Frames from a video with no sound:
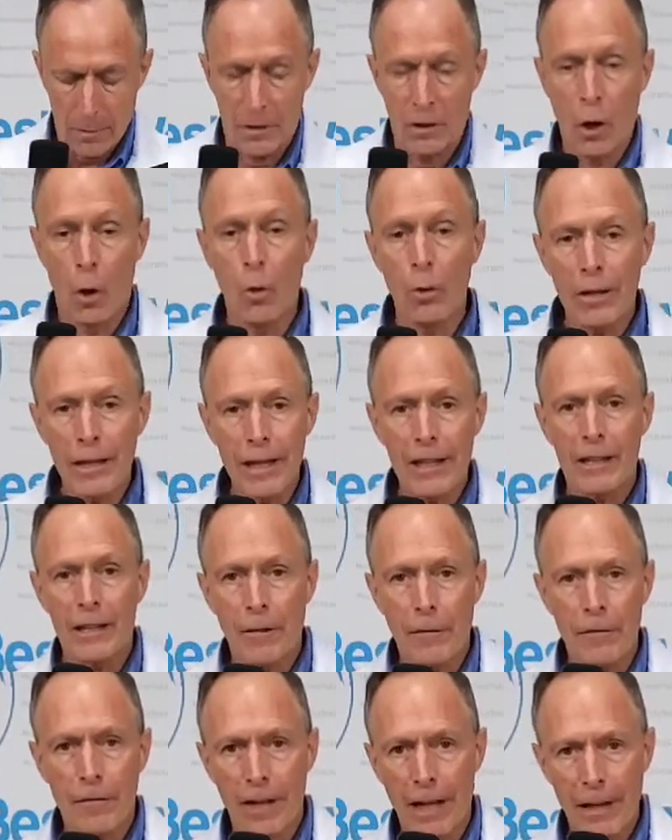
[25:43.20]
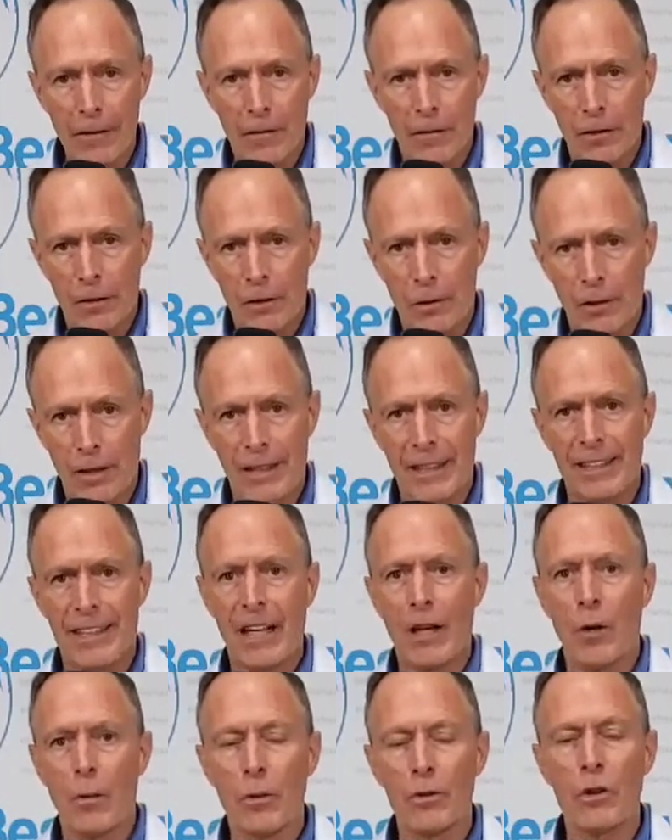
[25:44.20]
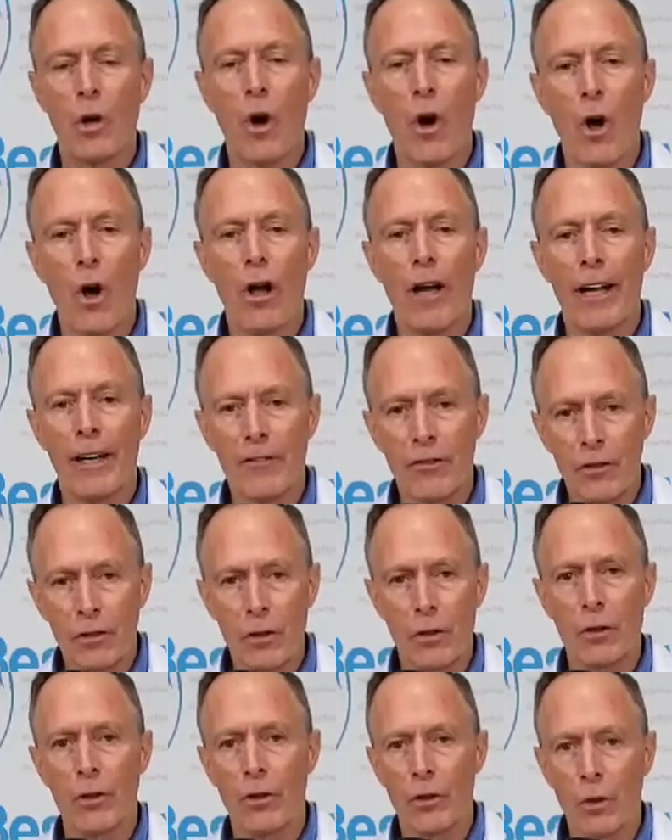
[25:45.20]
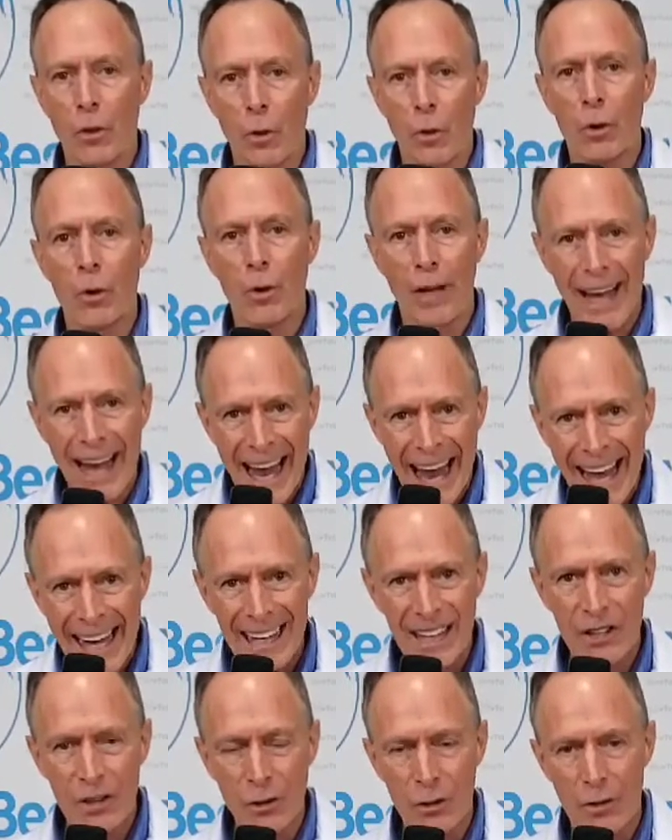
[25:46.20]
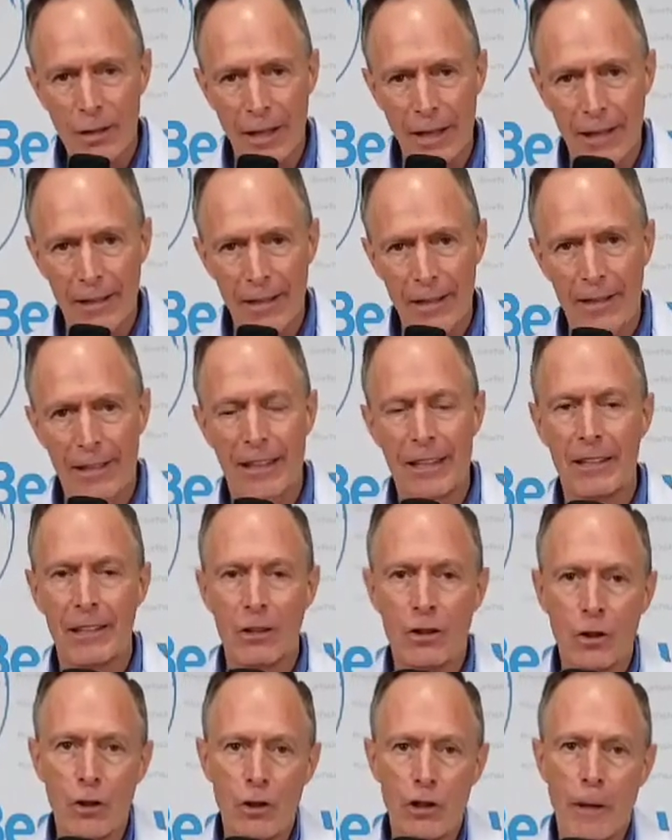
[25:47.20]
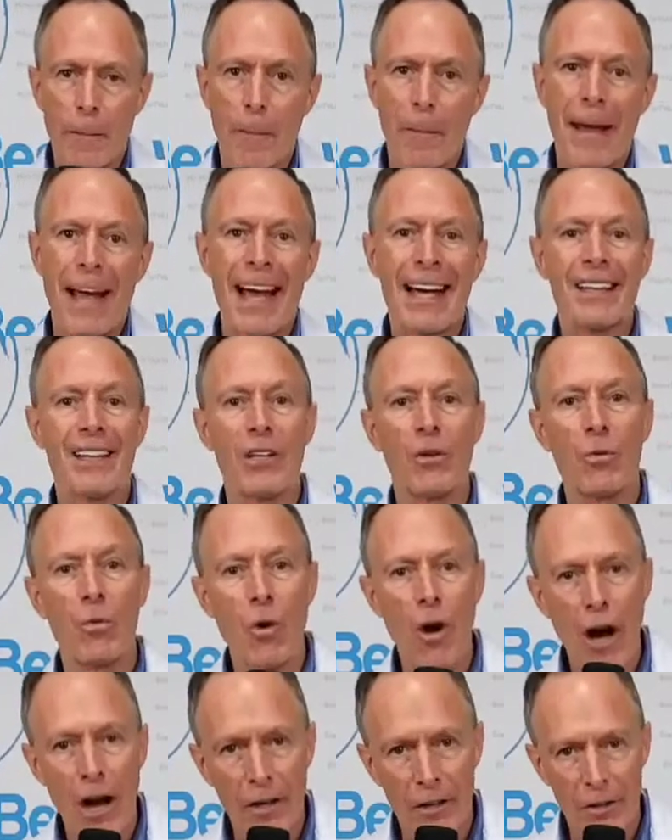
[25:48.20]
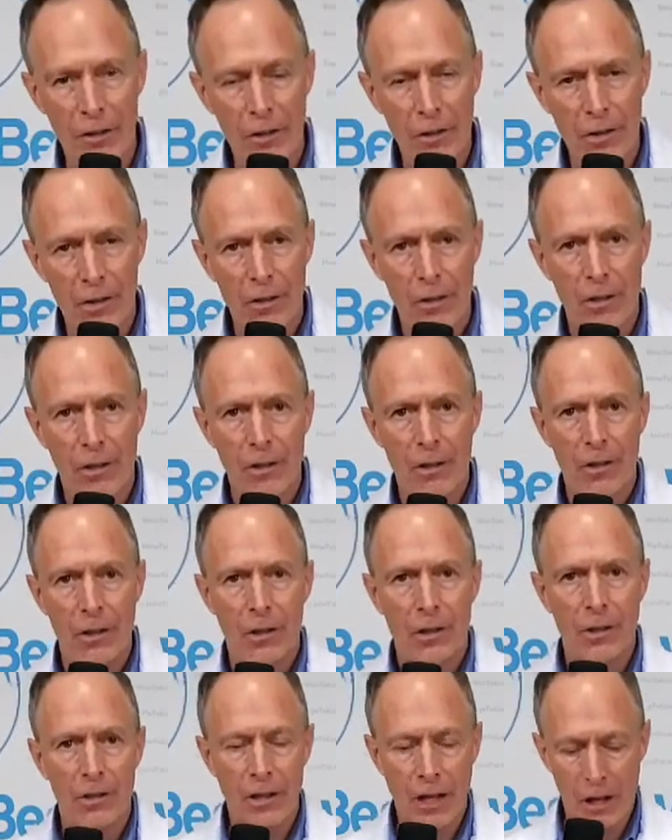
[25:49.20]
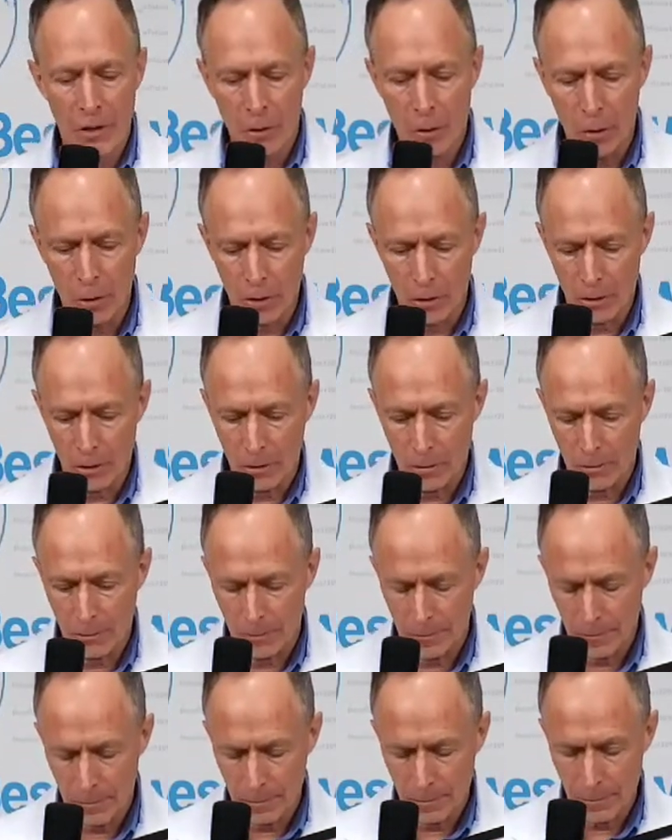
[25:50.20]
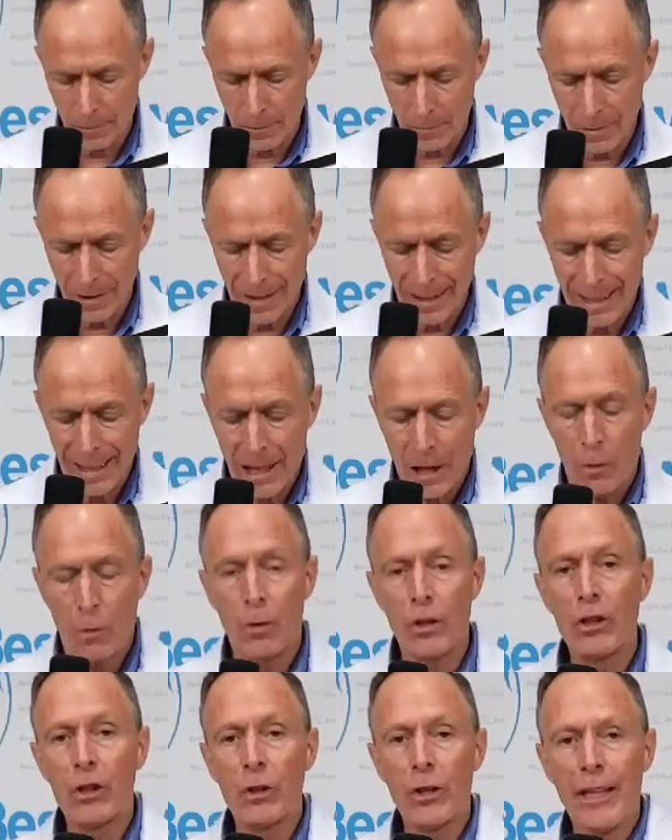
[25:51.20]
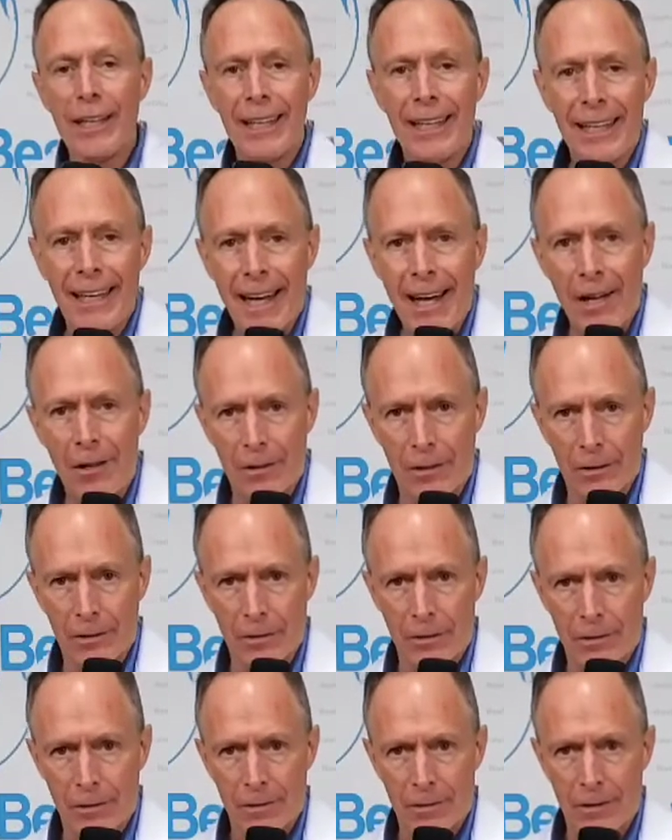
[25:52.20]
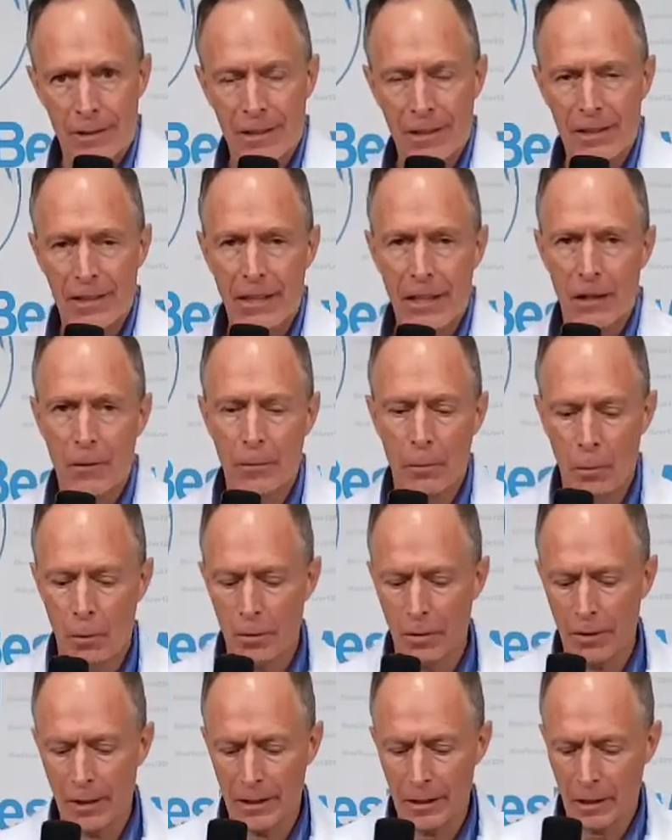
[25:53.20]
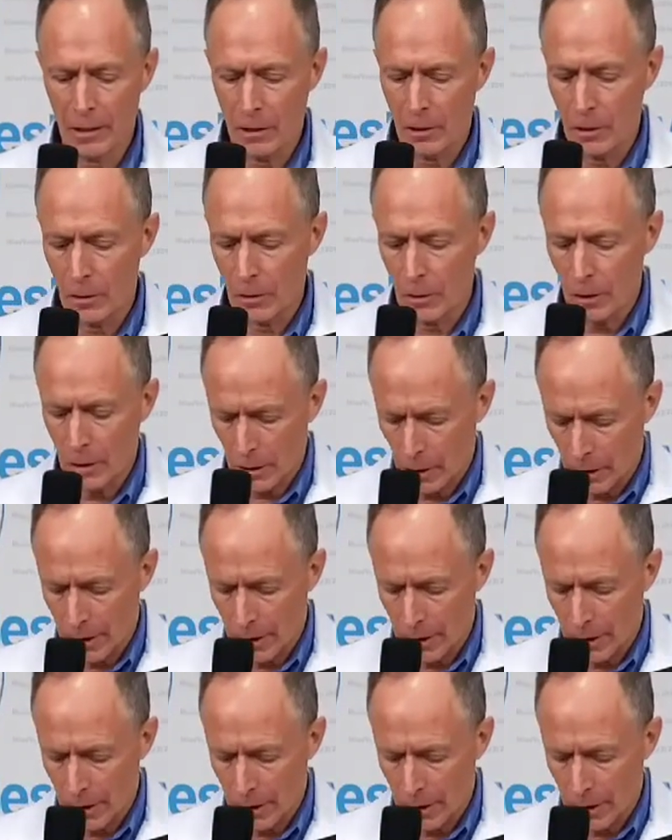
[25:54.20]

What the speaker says: Don't get the flavored tuna because they almost all have sugar and oil added to that. Get the tuna packed in water, not oil. When you're eating out, this is another important thing to do.